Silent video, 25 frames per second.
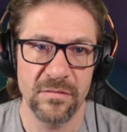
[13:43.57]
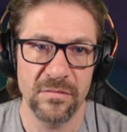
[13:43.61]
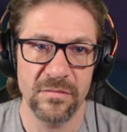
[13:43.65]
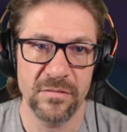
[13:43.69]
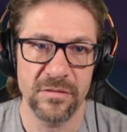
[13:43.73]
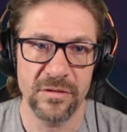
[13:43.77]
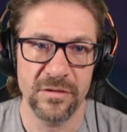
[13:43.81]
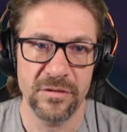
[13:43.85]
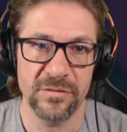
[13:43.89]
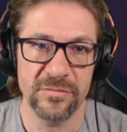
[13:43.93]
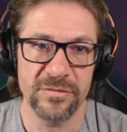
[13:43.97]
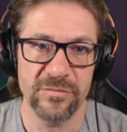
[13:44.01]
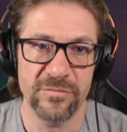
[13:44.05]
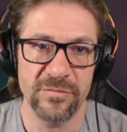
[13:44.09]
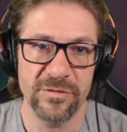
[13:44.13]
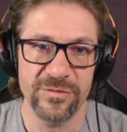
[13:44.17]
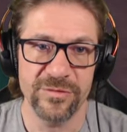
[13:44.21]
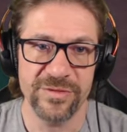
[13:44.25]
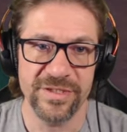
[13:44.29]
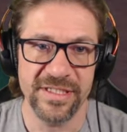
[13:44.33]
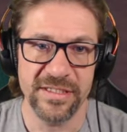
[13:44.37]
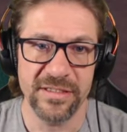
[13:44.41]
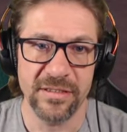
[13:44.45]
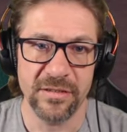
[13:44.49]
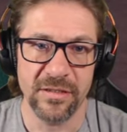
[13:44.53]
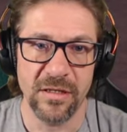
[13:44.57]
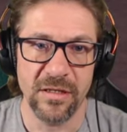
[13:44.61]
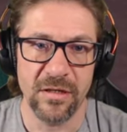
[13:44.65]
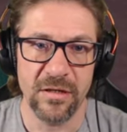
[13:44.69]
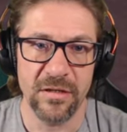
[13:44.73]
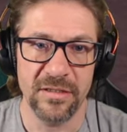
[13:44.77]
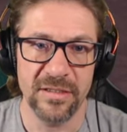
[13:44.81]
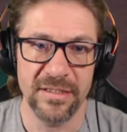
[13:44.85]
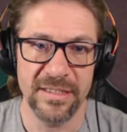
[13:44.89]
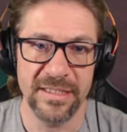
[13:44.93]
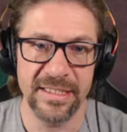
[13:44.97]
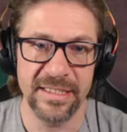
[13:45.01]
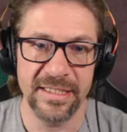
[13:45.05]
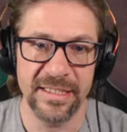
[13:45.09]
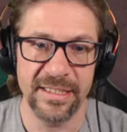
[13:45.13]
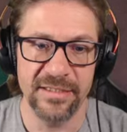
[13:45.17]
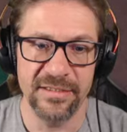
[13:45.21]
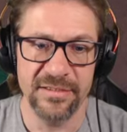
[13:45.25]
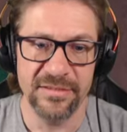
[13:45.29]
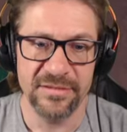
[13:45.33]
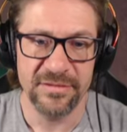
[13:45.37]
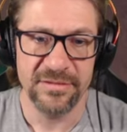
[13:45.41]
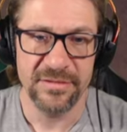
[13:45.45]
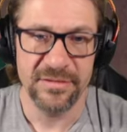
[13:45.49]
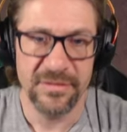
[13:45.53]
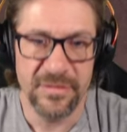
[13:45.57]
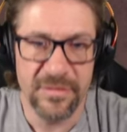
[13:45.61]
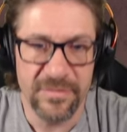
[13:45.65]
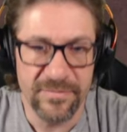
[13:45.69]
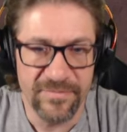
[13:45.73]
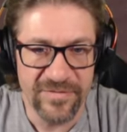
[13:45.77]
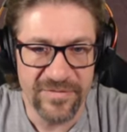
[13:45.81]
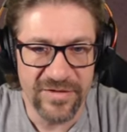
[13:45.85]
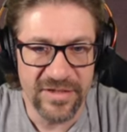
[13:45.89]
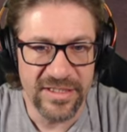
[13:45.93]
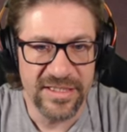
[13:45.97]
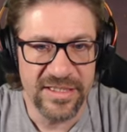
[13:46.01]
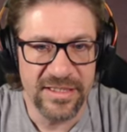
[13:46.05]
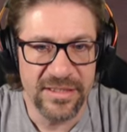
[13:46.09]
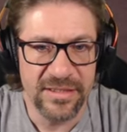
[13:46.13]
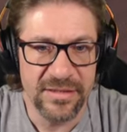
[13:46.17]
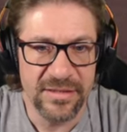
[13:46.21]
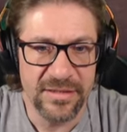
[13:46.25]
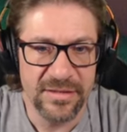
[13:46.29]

Go and rotate the car in there, hopefully.